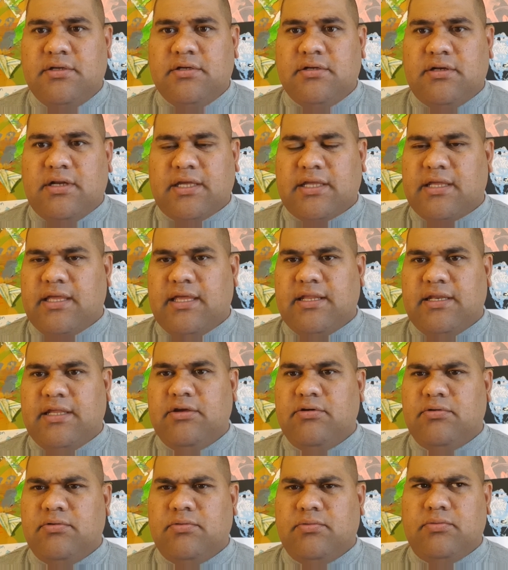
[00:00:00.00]
like, and
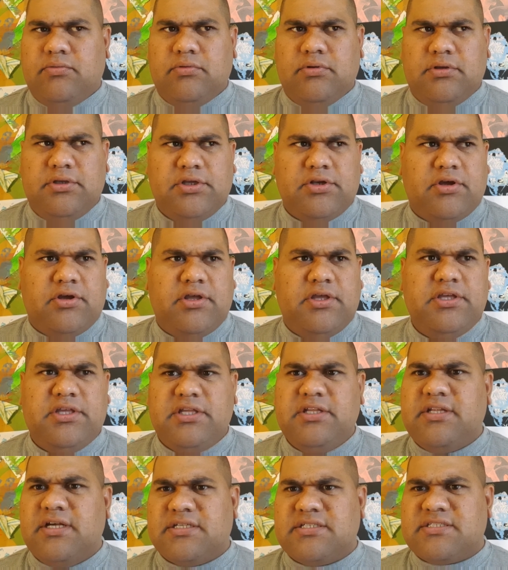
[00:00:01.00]
he'll, you know,
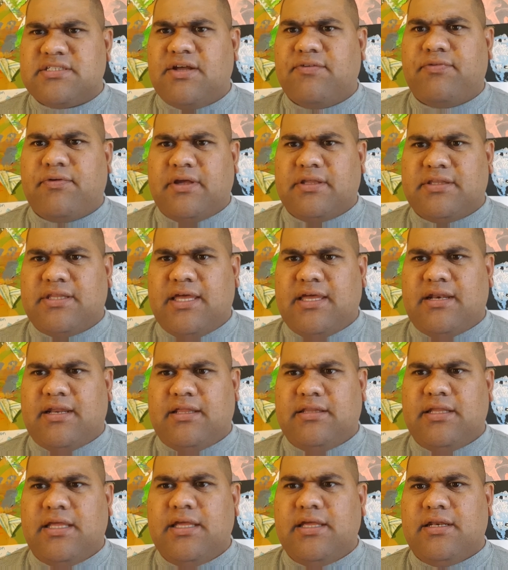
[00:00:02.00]
he does stuff like that.
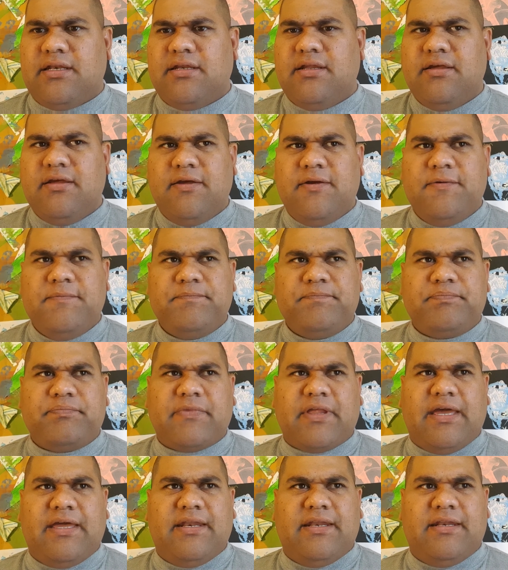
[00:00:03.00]
And then,
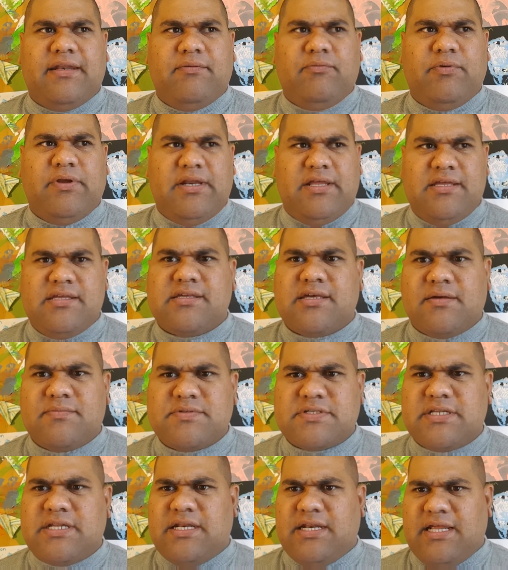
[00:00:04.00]
and when he comes
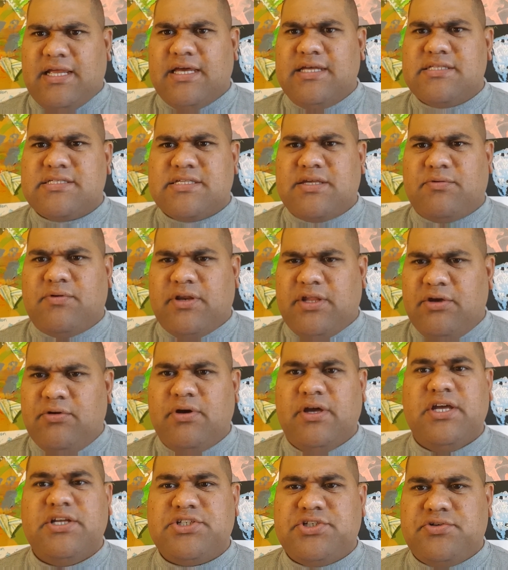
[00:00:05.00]
in and he hits someone, he'll
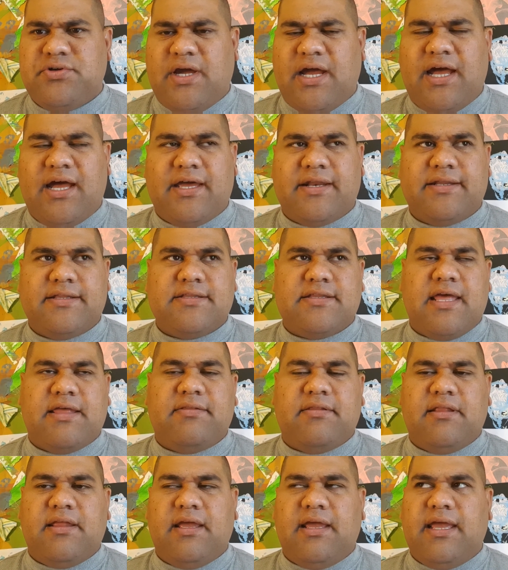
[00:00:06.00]
hit you hard,
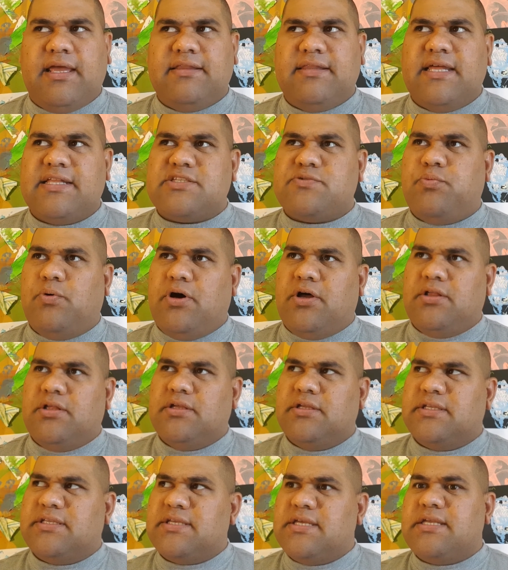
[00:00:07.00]
and that's what
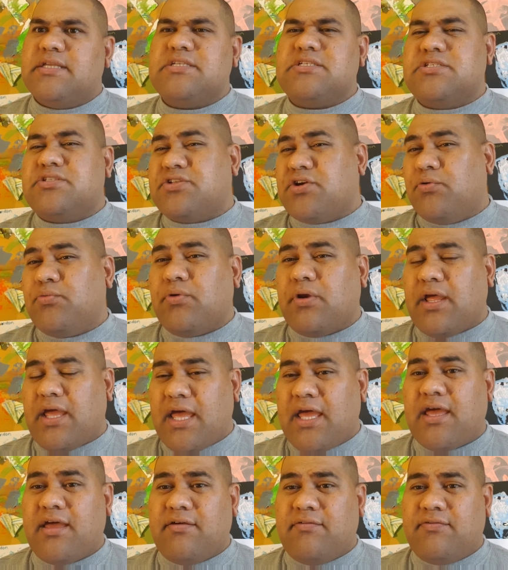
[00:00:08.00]
Kings don't
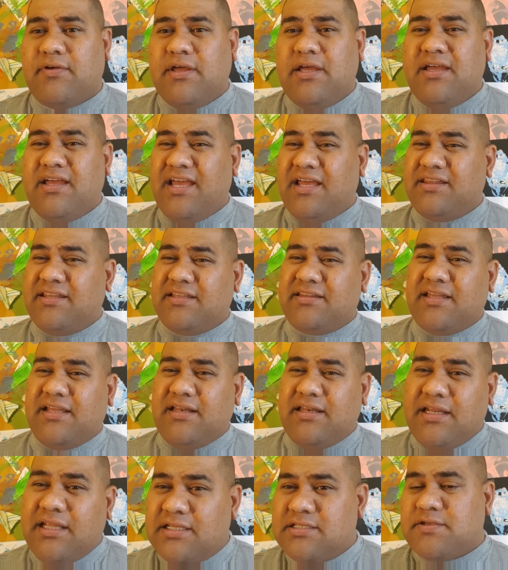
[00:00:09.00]
have, and that they
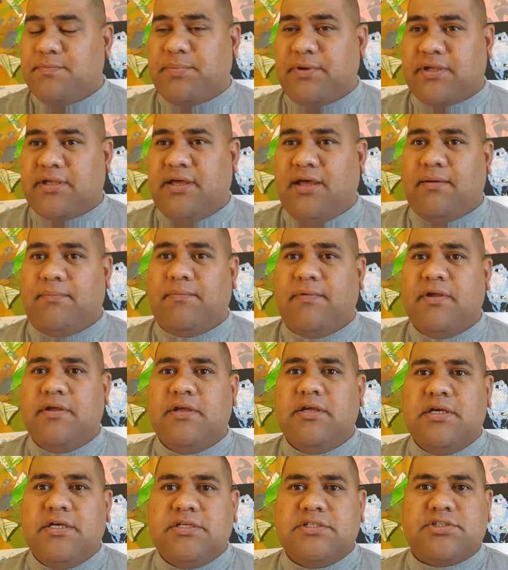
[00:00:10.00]
need to pick up.
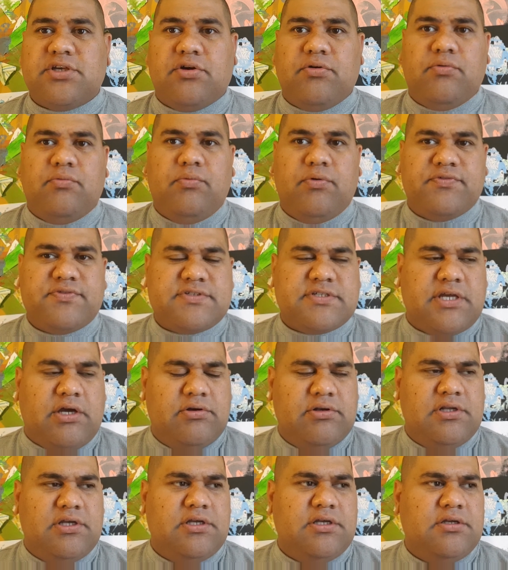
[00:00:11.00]
So with
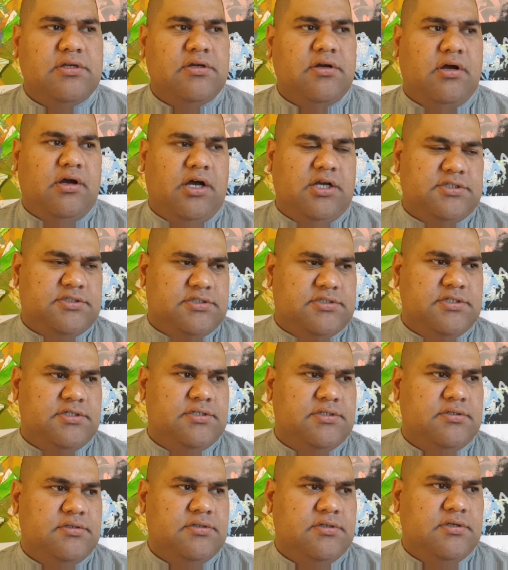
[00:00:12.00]
Solar,
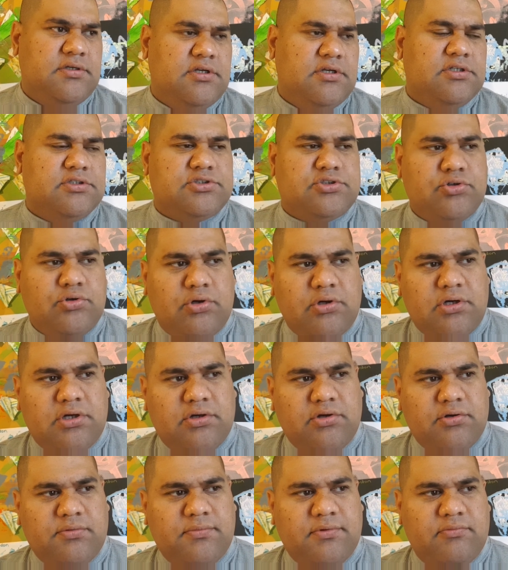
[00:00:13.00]
Austin, Tua
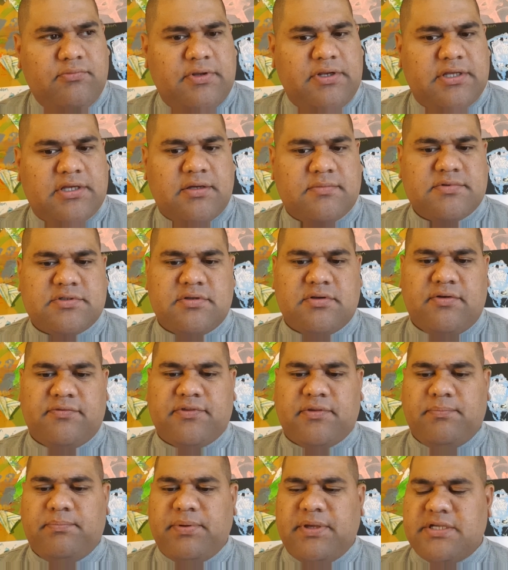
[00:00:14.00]
Herman when he comes on off
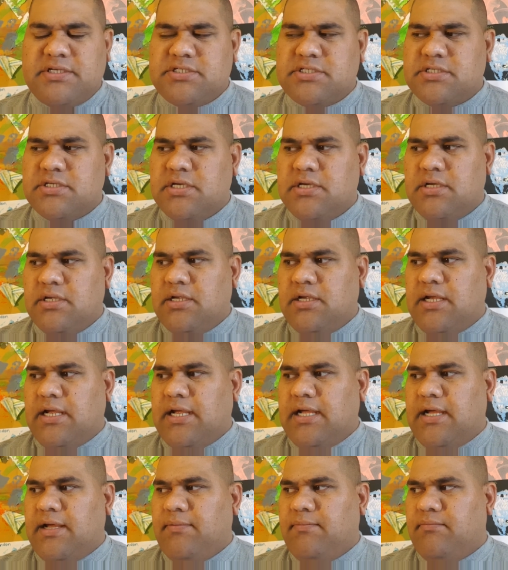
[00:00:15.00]
the bench,
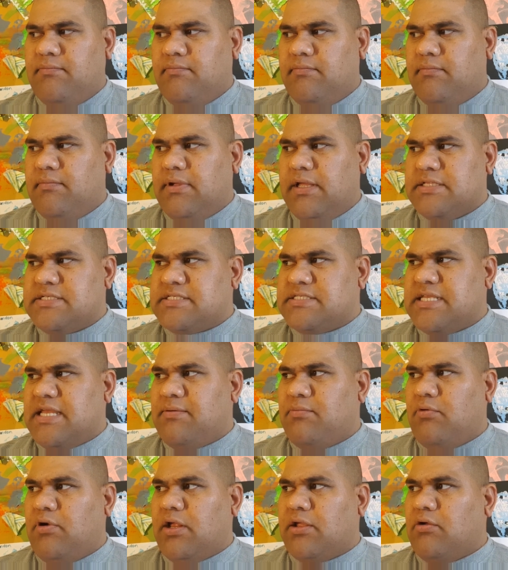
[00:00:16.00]
and
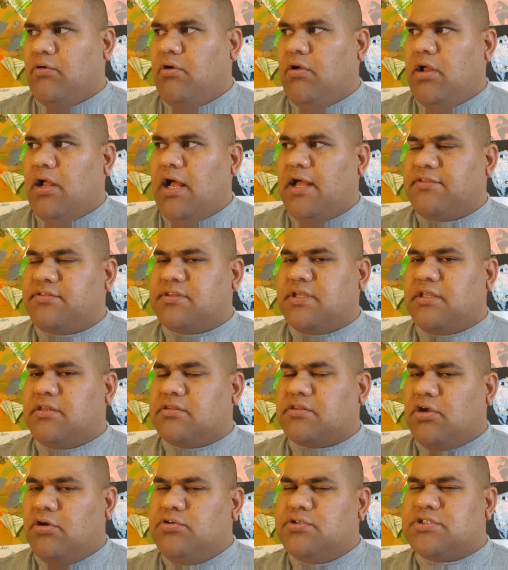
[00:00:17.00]
Sam, like, I
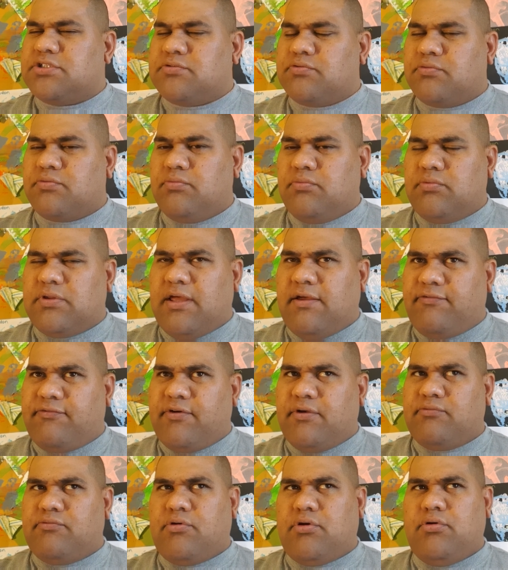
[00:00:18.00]
think that
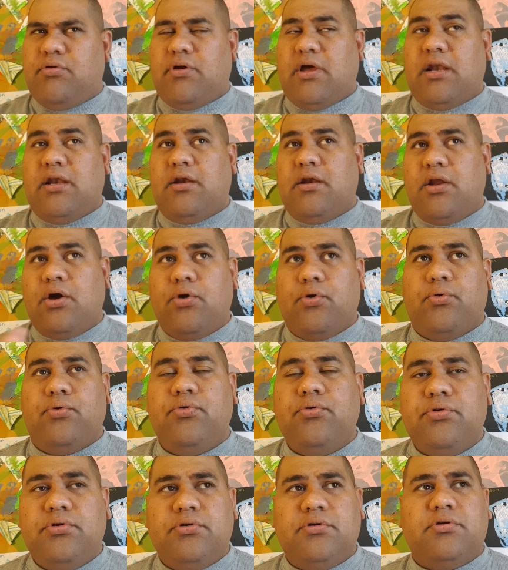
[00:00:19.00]
front row
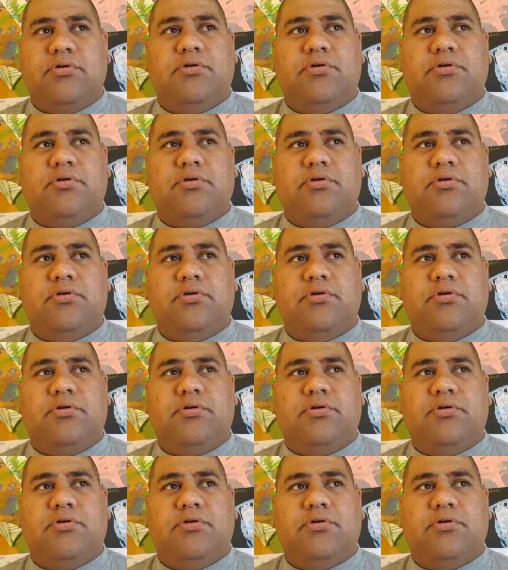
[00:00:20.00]
alone